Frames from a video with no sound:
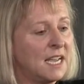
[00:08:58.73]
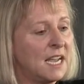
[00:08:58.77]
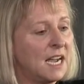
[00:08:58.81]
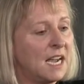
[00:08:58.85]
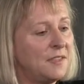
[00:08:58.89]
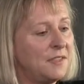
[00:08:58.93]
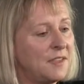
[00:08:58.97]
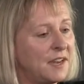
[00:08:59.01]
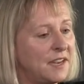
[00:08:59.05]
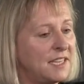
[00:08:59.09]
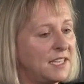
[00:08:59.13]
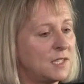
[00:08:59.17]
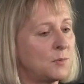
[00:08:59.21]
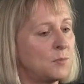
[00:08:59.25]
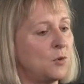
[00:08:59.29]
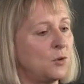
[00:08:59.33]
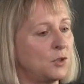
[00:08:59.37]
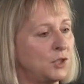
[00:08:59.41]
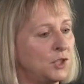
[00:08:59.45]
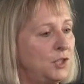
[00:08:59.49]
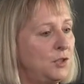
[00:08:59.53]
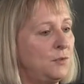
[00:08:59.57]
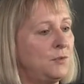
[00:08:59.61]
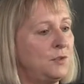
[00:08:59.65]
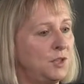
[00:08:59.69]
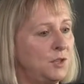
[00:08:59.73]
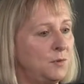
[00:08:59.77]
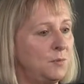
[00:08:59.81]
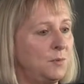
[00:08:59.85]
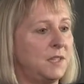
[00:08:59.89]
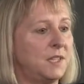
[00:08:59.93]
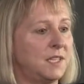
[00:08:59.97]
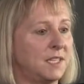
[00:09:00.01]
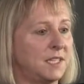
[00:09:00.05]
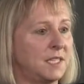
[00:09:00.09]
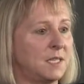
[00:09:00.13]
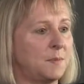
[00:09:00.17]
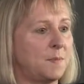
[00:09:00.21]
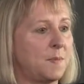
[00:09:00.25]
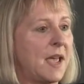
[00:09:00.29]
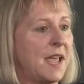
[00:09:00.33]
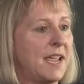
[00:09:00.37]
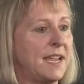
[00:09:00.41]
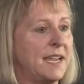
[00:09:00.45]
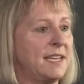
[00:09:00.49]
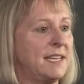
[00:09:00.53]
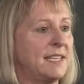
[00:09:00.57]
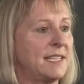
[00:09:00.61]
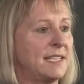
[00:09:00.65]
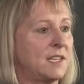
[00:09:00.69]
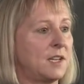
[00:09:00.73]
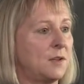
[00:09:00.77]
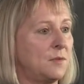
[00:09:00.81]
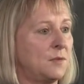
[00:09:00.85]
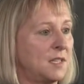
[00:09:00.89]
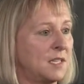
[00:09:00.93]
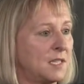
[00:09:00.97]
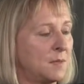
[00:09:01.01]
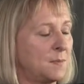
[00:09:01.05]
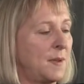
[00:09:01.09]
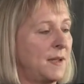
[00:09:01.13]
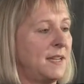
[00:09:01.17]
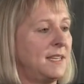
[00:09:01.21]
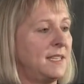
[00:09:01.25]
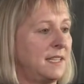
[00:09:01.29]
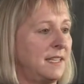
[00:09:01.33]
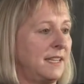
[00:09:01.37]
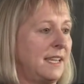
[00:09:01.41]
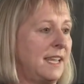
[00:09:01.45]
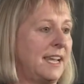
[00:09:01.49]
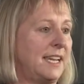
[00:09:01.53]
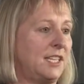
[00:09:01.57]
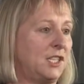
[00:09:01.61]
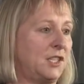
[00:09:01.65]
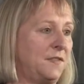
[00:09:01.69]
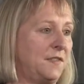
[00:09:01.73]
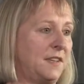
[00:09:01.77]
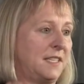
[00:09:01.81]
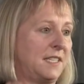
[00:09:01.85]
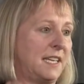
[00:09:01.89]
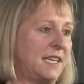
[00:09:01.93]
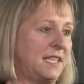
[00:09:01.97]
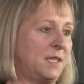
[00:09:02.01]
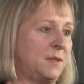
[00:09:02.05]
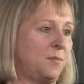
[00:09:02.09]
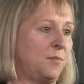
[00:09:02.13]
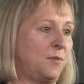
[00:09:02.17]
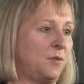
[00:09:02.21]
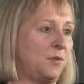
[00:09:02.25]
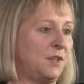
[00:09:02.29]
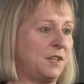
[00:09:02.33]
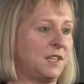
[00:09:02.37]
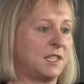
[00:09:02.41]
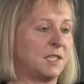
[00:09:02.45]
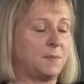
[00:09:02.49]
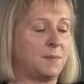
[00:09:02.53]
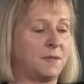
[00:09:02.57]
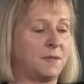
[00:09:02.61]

And then it's what you do with the space. So the space that the HFSS products,